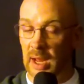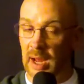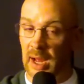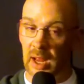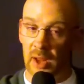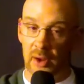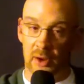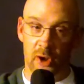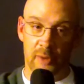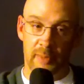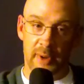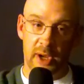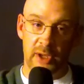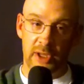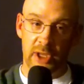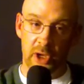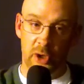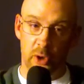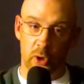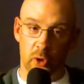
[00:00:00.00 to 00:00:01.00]
I don't know about
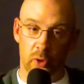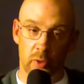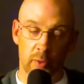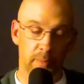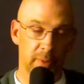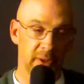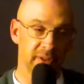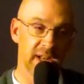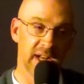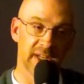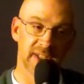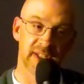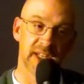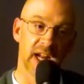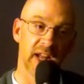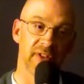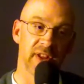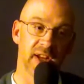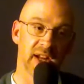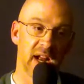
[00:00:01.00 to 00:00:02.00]
you, but that's
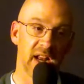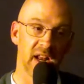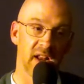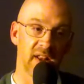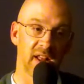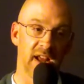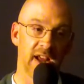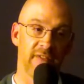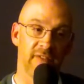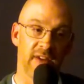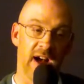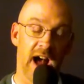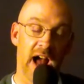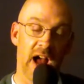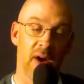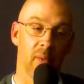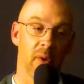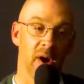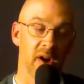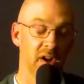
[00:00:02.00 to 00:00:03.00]
not the kind of life I
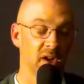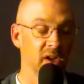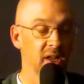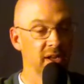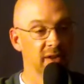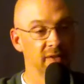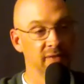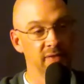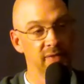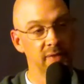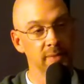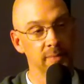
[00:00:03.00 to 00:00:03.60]
want to live.